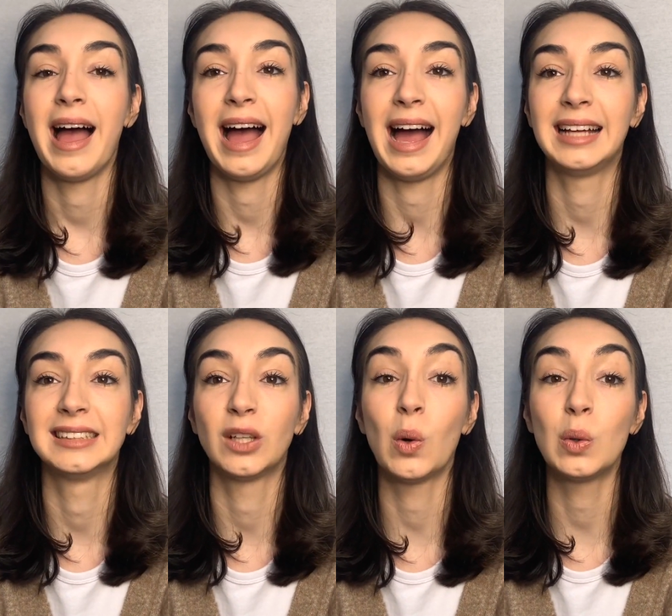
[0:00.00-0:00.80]
and
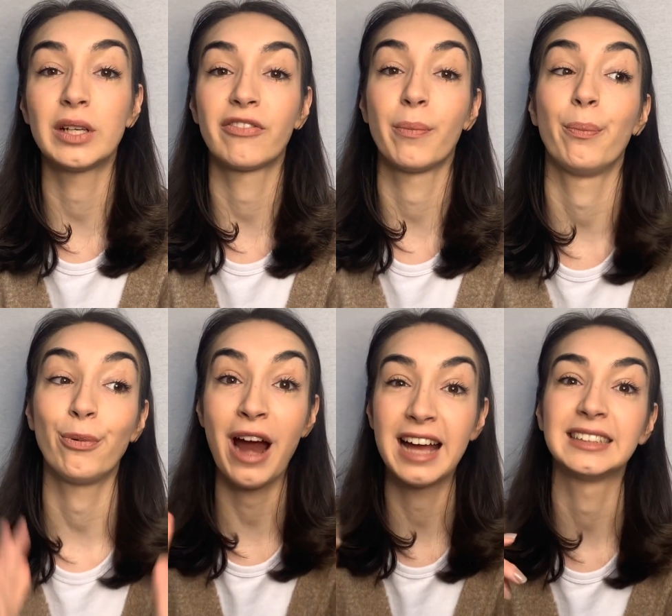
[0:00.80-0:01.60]
all different
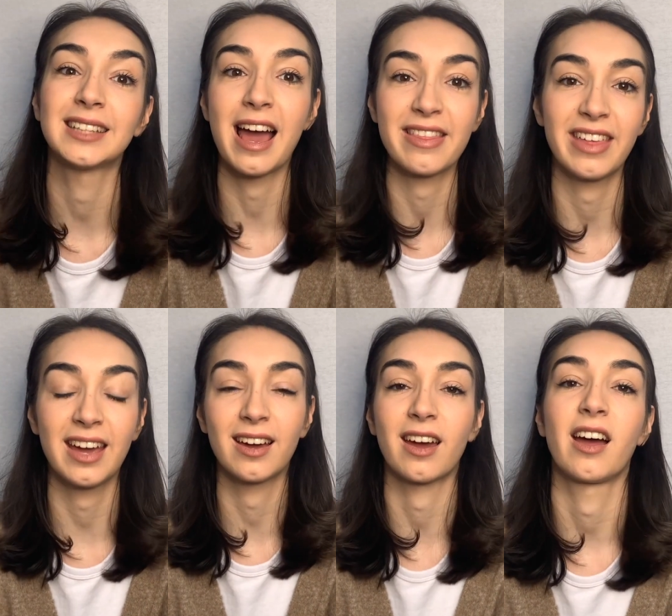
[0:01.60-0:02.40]
brands that I
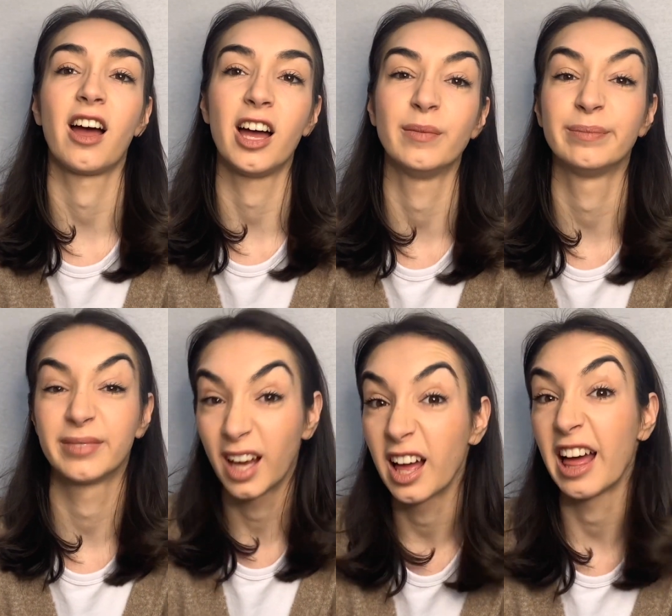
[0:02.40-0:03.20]
think
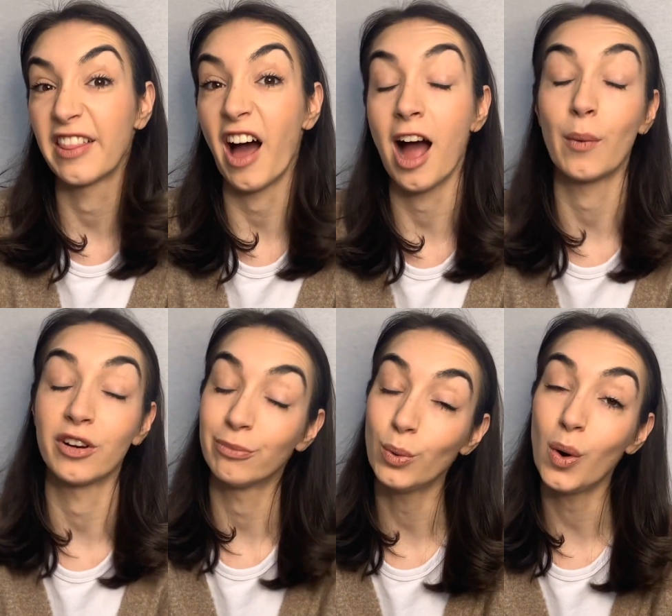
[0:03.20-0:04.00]
that I would
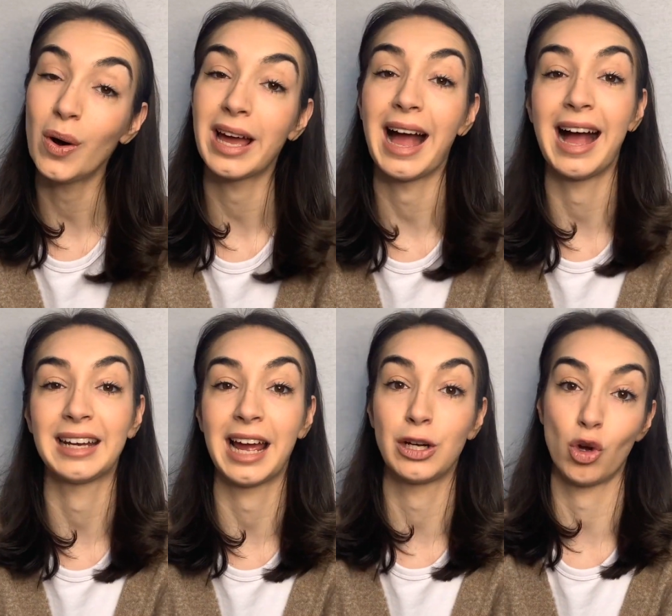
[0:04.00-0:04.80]
have bought had
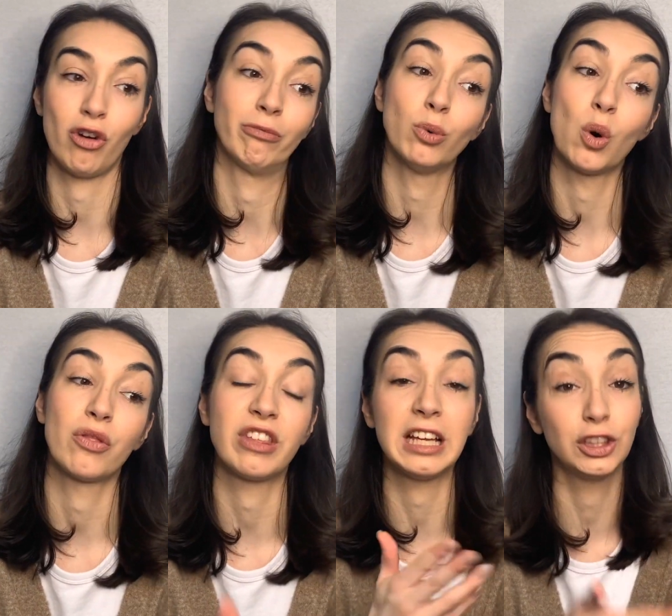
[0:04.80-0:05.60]
I not have bought
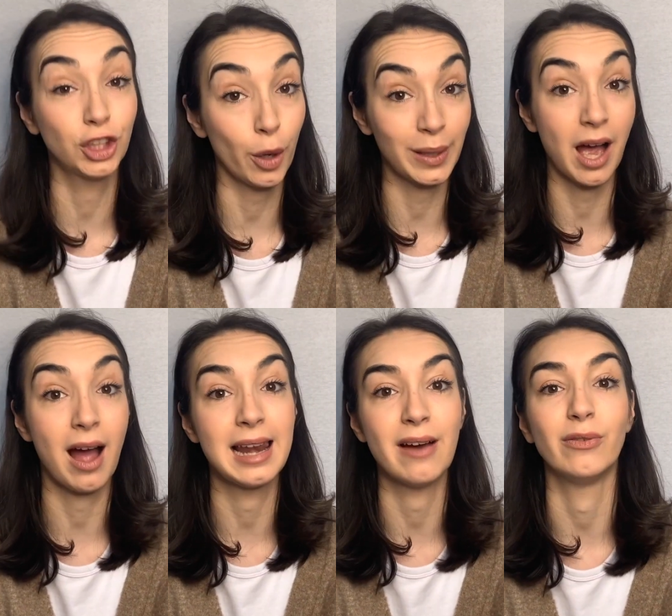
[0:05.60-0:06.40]
the Joey eye
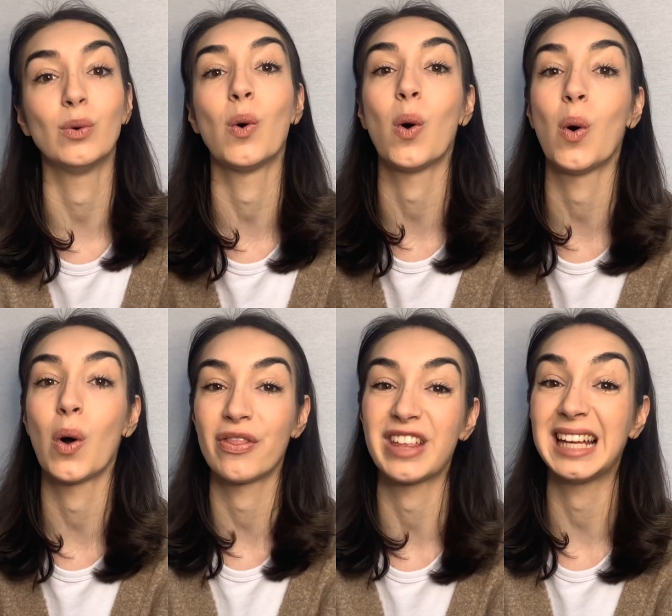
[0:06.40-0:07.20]
level or
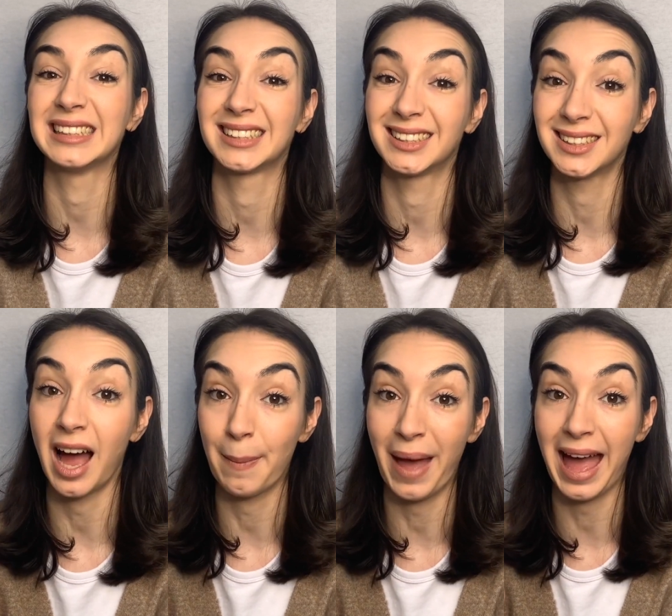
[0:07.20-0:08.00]
the Cybex